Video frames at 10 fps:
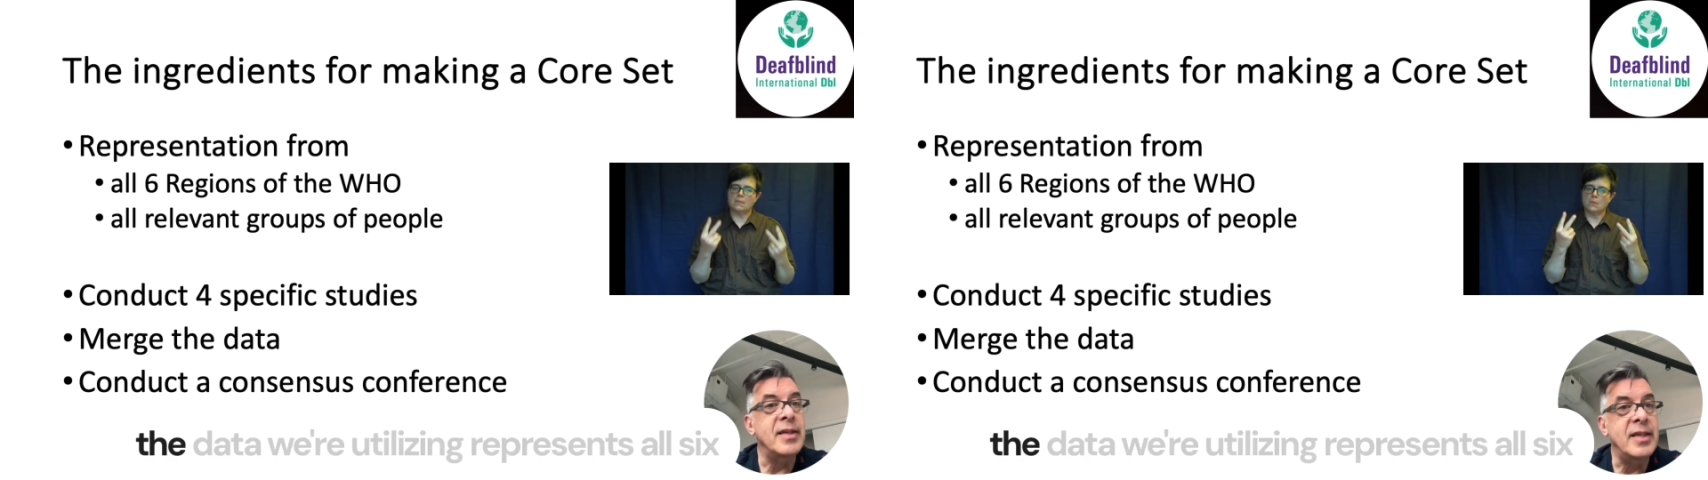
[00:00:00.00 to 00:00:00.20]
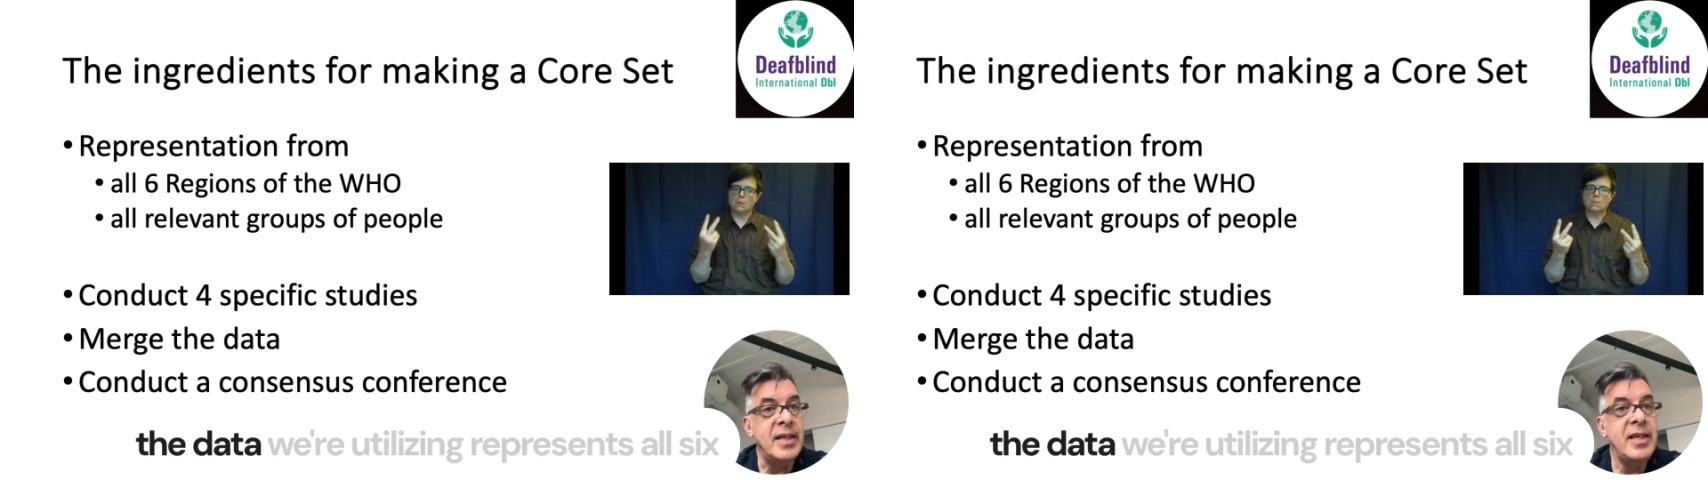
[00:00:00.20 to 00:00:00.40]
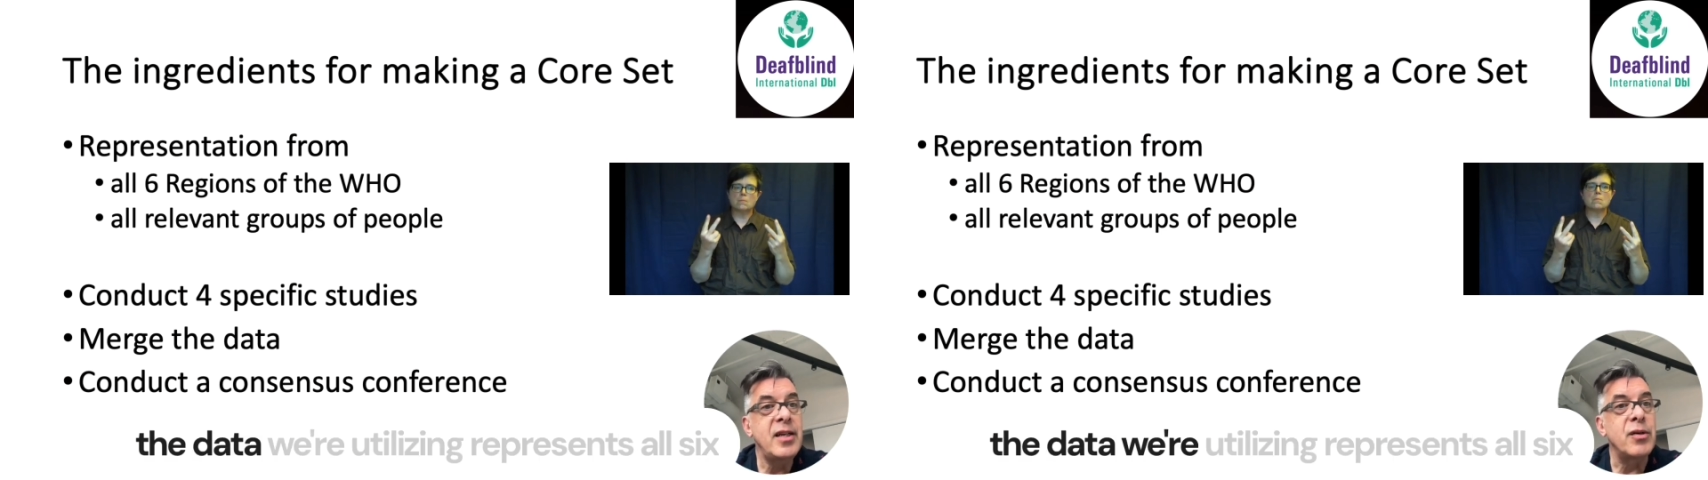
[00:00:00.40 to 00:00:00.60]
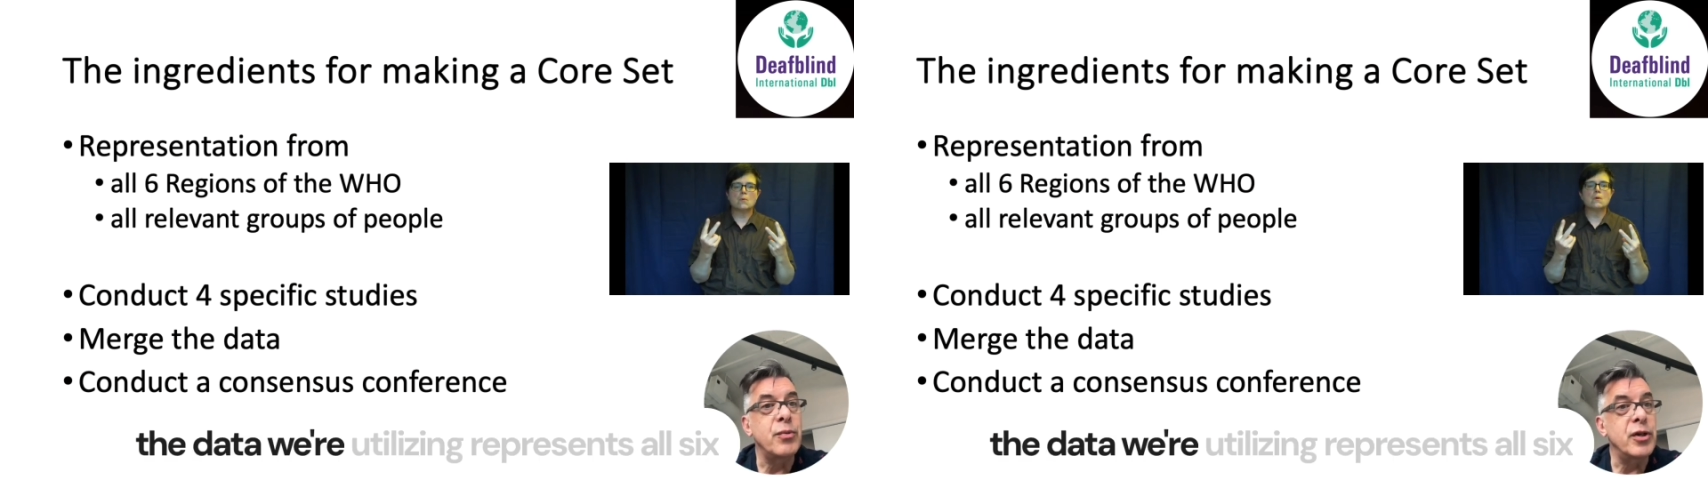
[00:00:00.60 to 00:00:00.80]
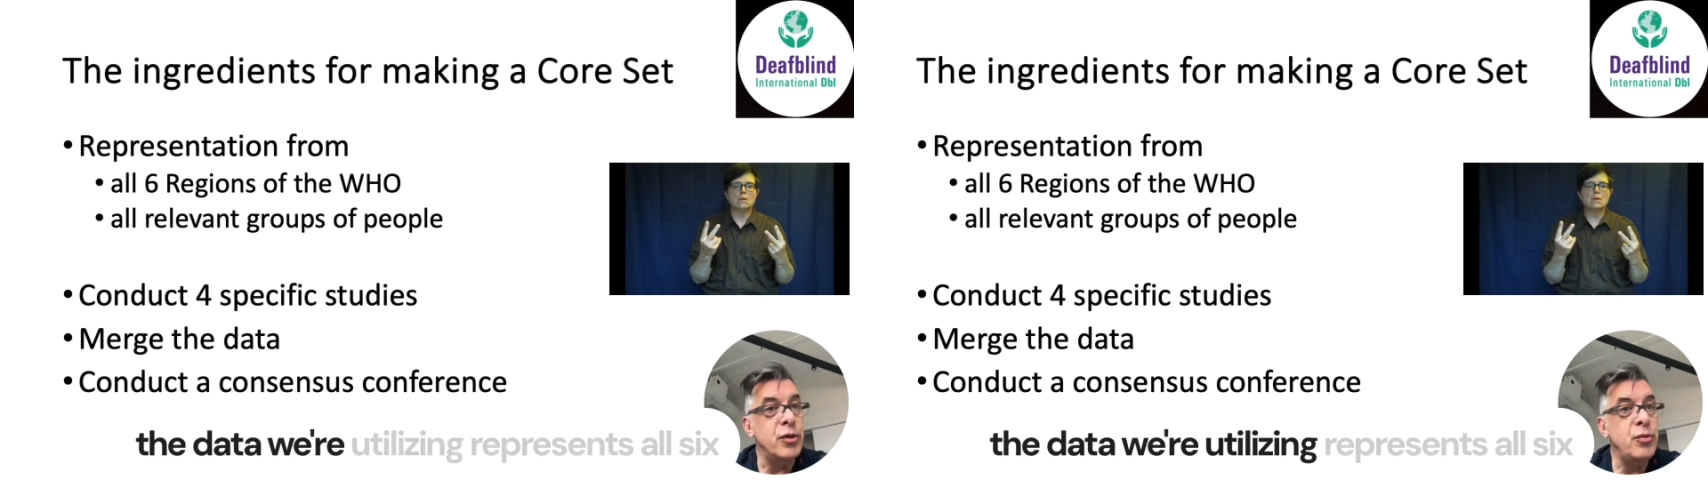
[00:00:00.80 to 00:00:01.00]
data
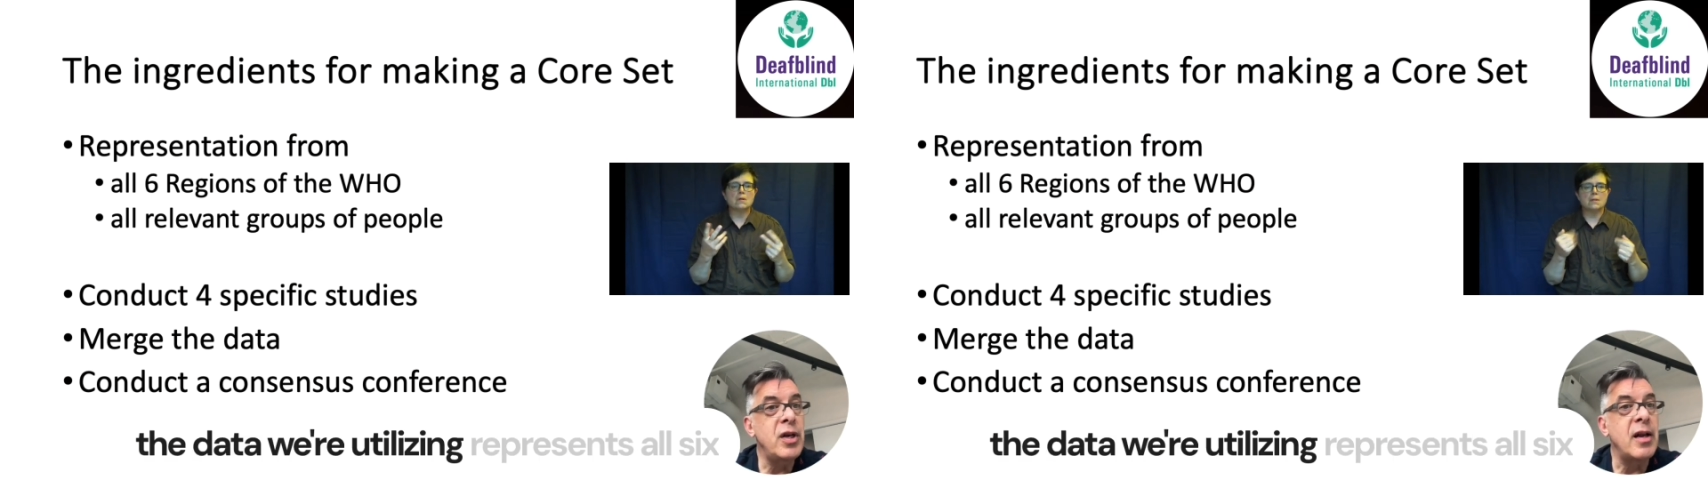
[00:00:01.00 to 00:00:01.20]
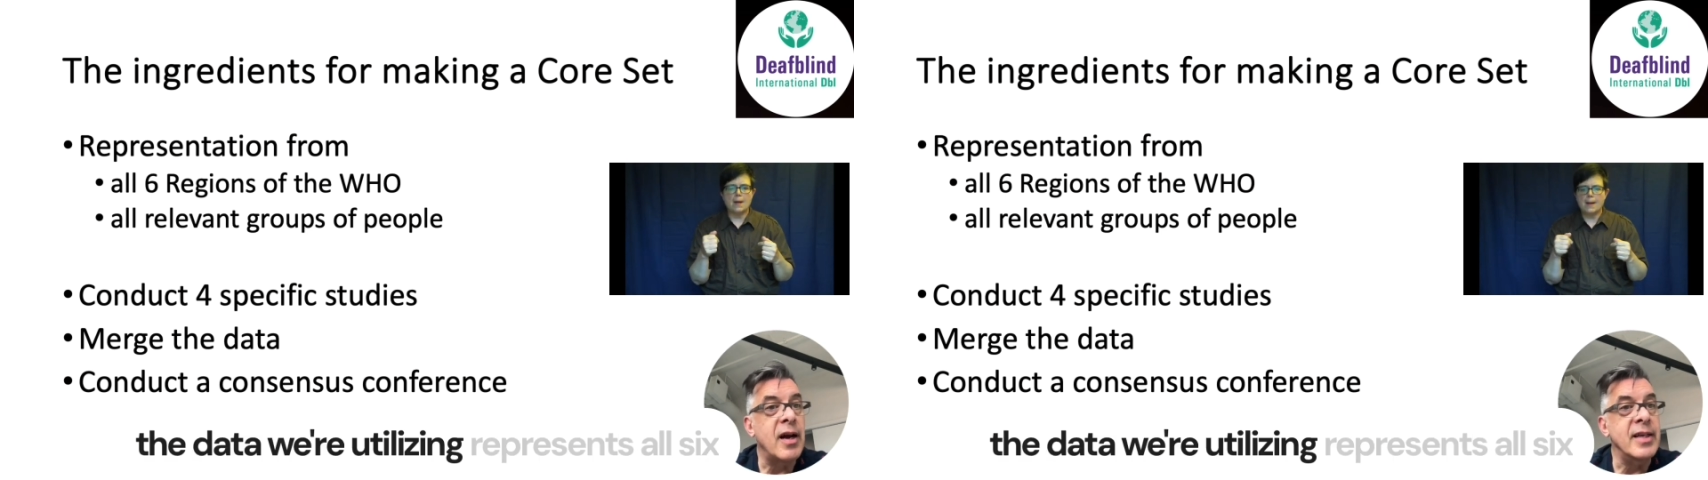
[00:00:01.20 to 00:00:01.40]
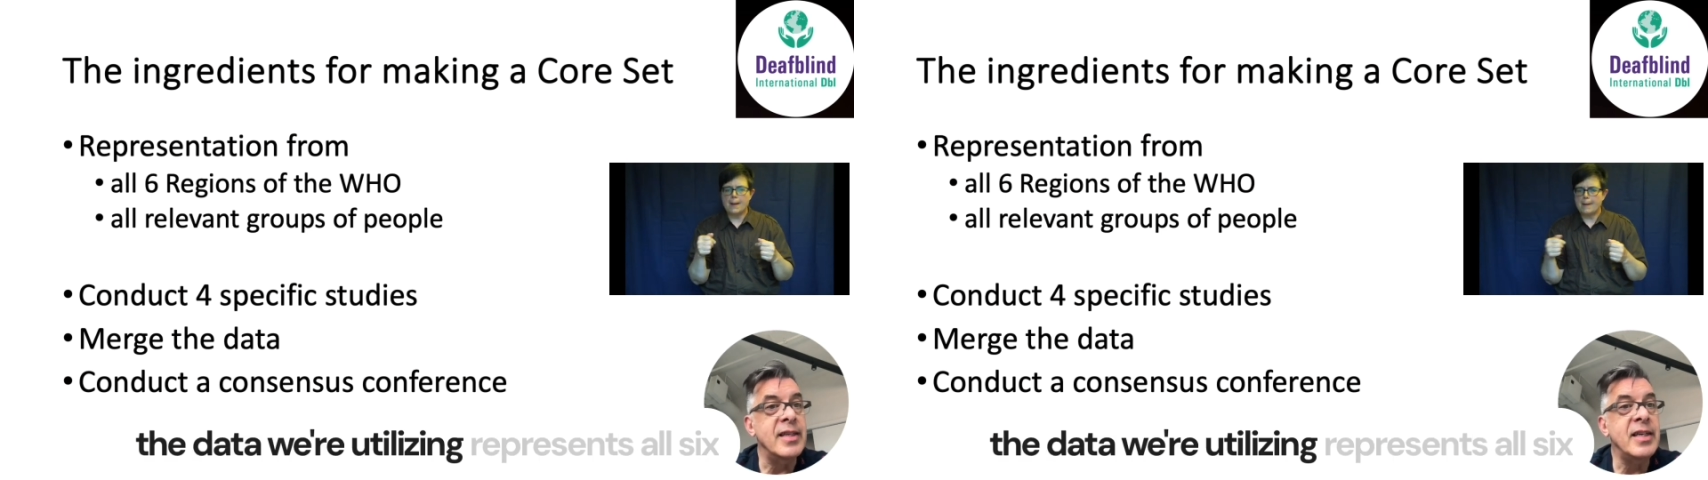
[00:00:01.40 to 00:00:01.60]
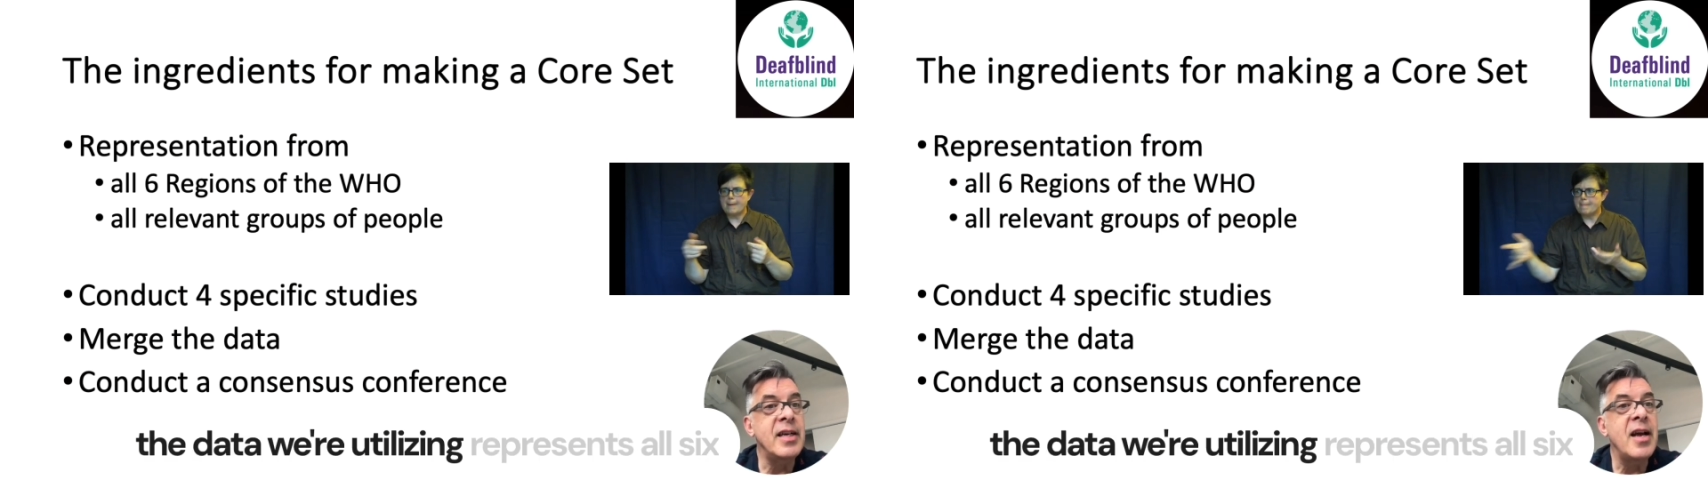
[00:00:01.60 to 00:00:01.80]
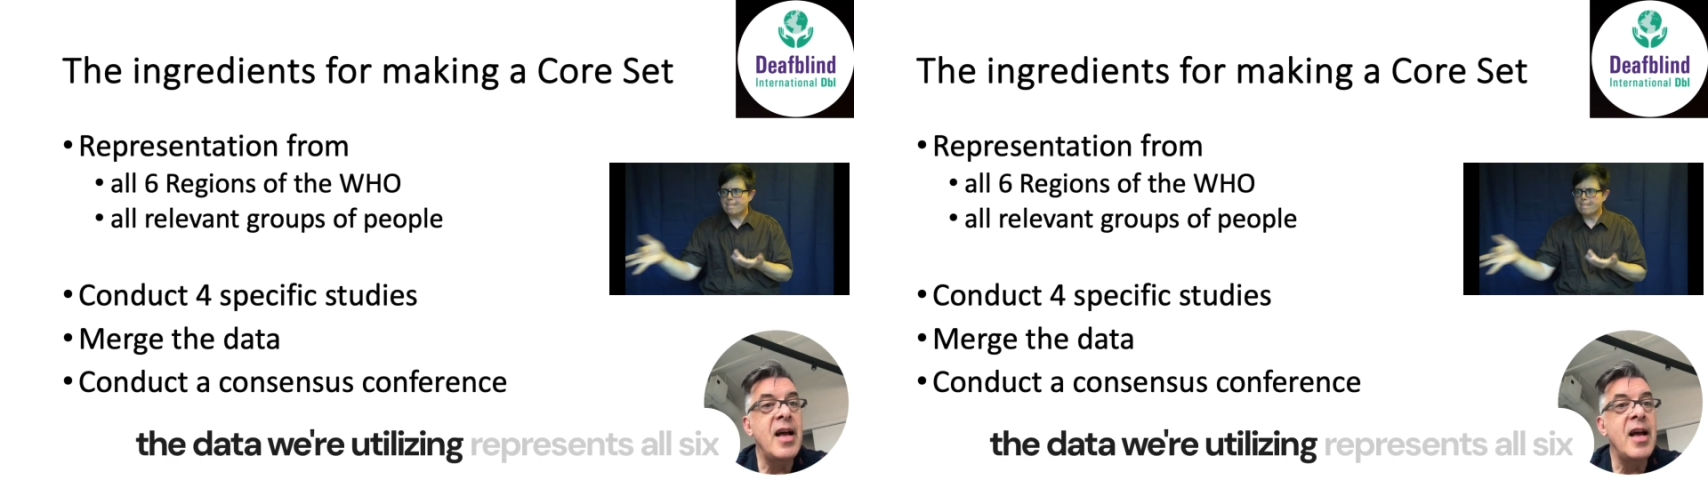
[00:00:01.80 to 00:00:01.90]
we're utilizing